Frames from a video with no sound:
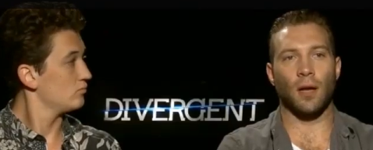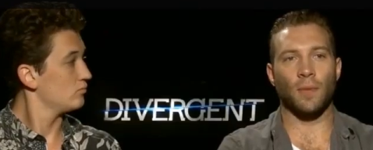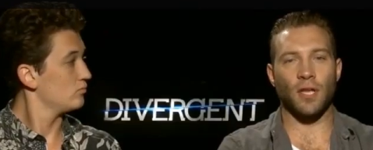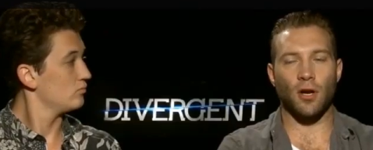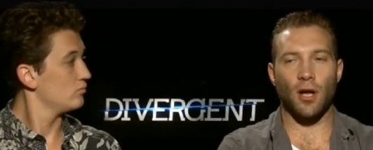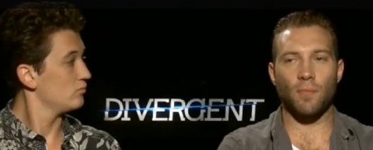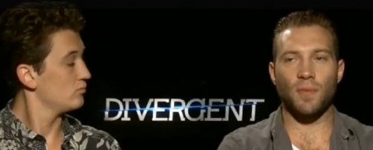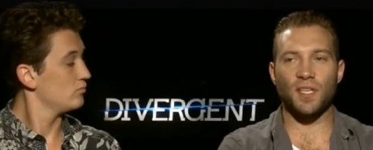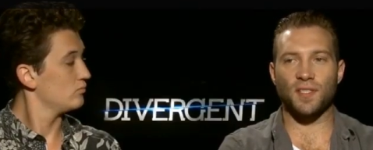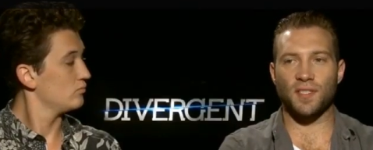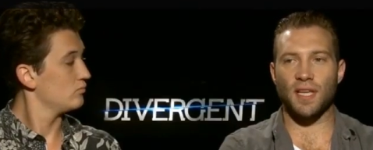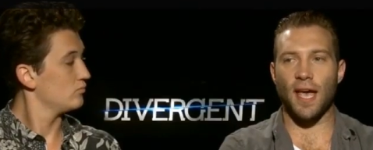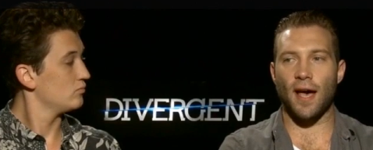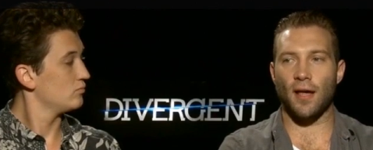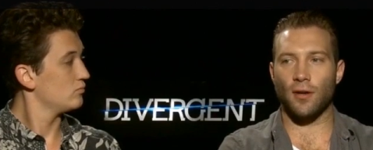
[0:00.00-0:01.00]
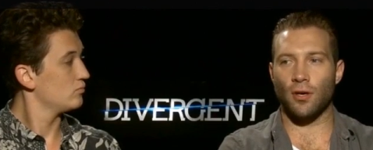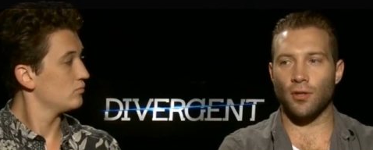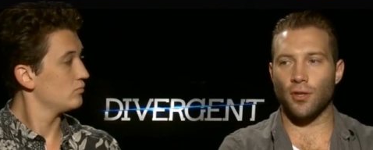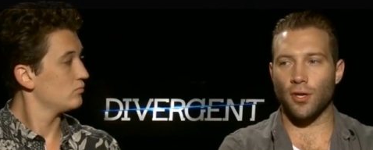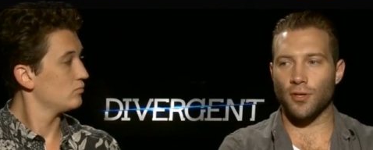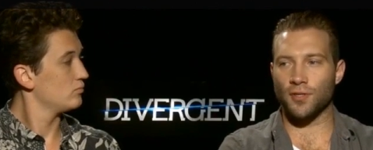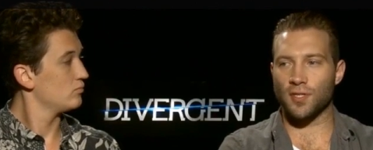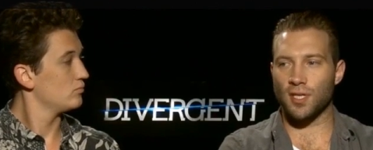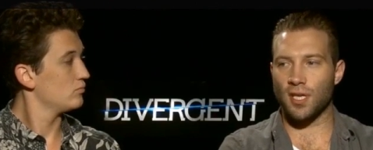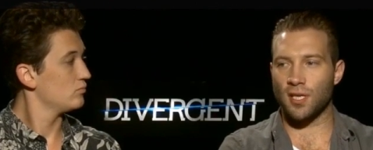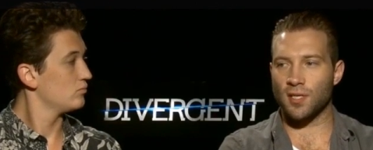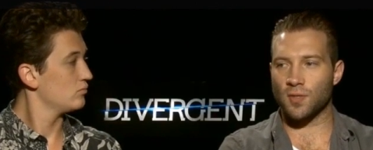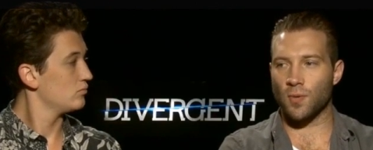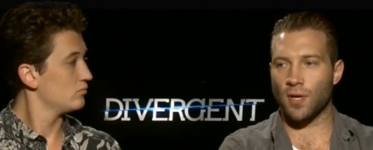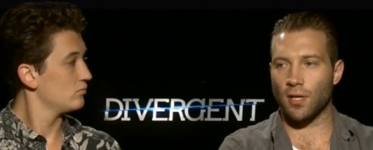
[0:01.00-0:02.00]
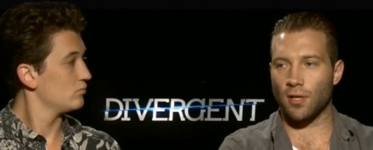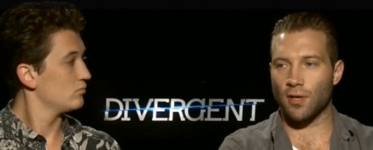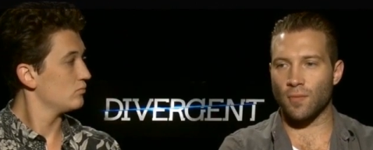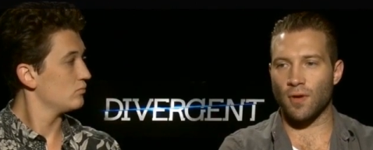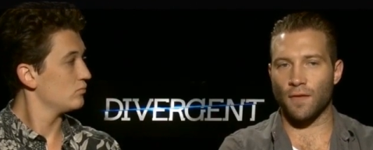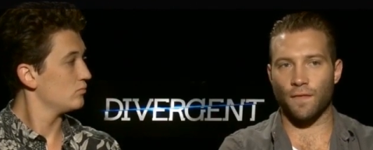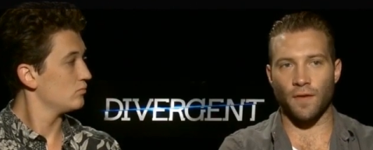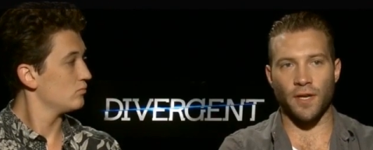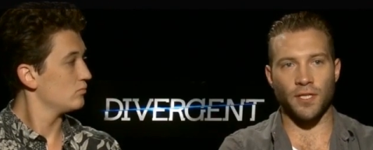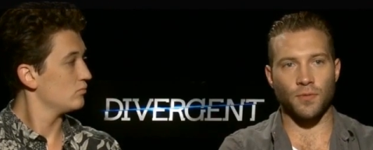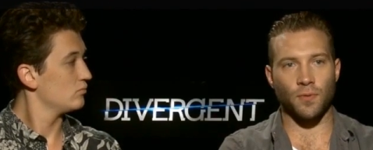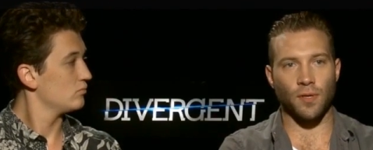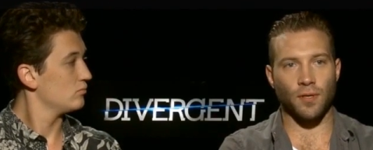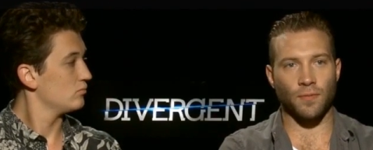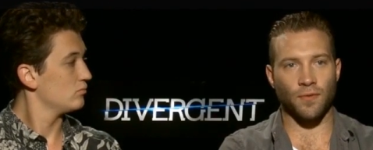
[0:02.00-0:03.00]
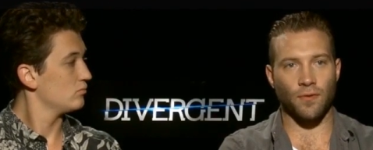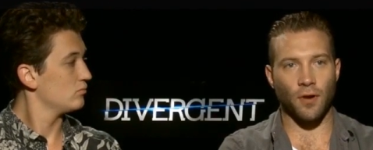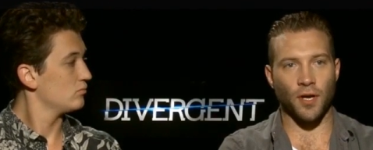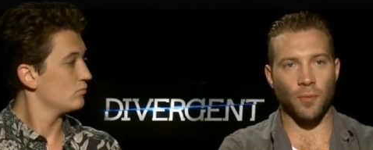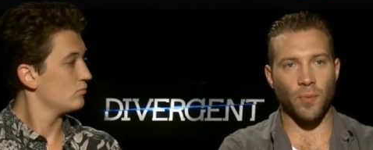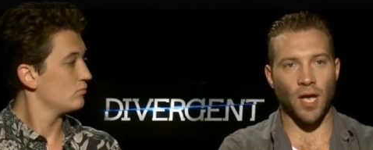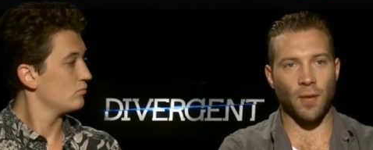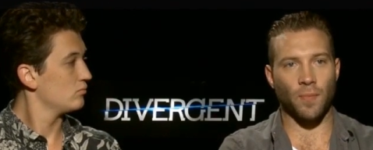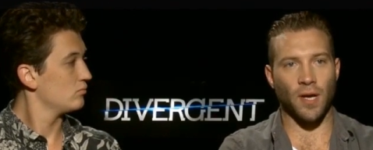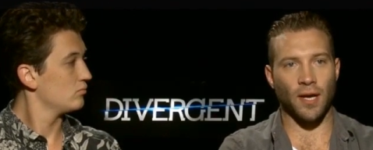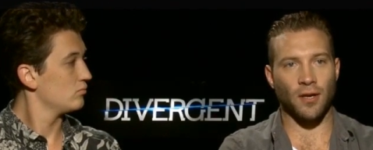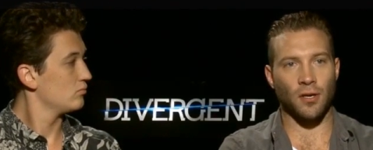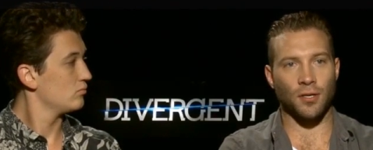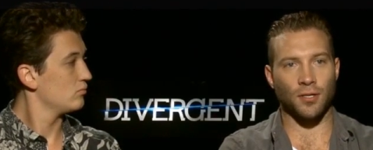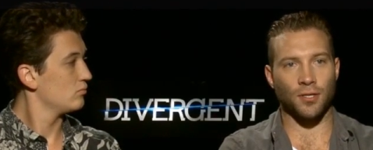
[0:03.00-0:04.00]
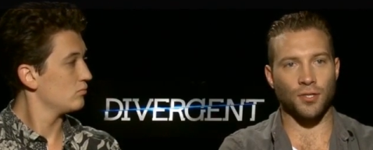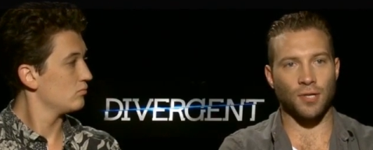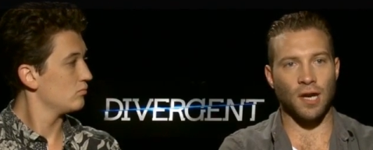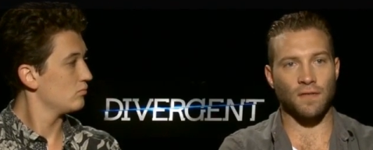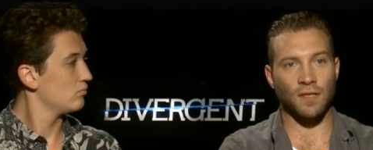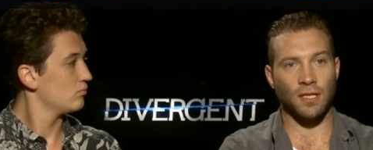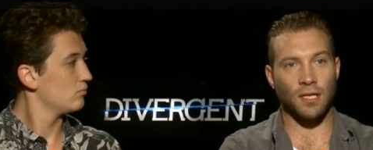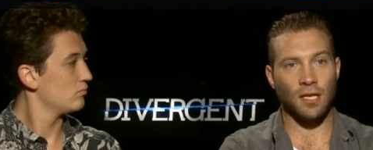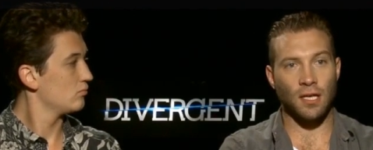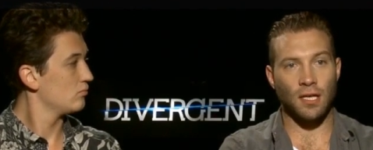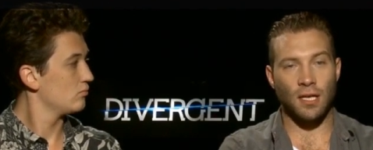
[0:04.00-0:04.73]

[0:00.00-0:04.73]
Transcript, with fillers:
Speaker 1: I mean, I missed out on those years when a lot of my friends were throwing a backpack on and traveling.